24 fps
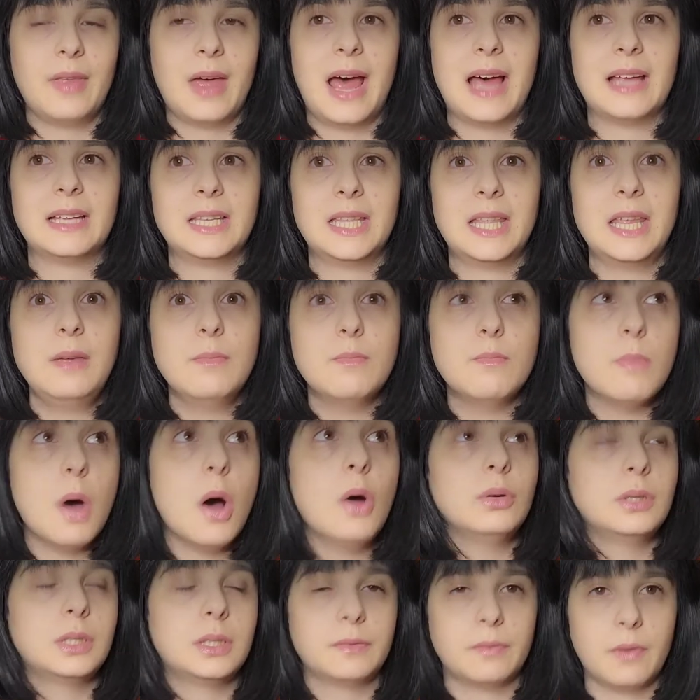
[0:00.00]
that has the
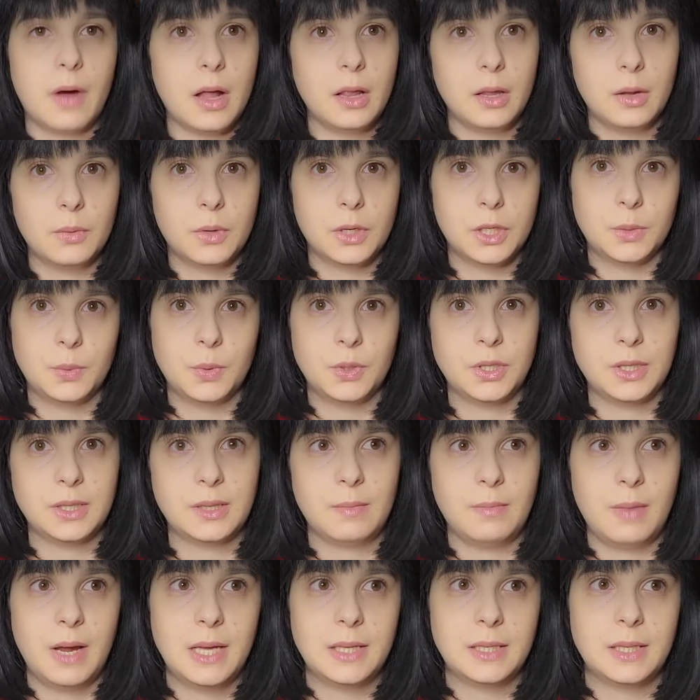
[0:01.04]
most followers, which is
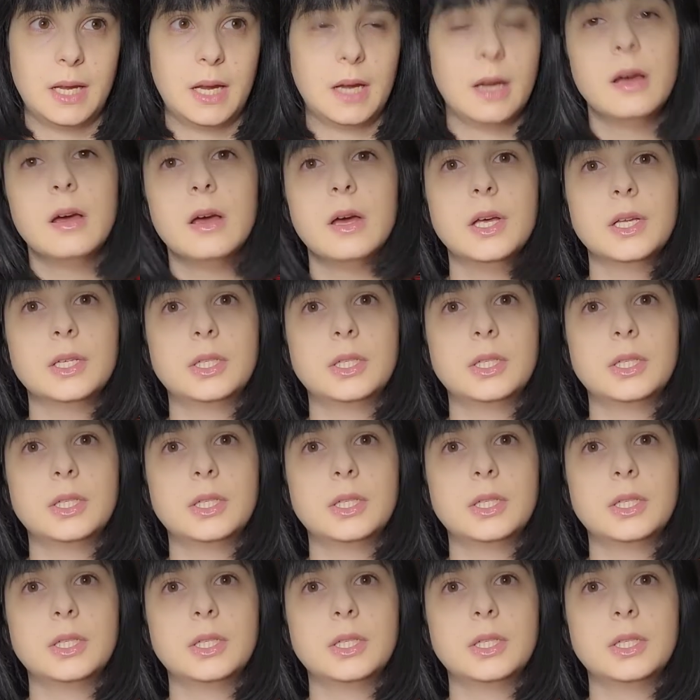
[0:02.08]
amazing.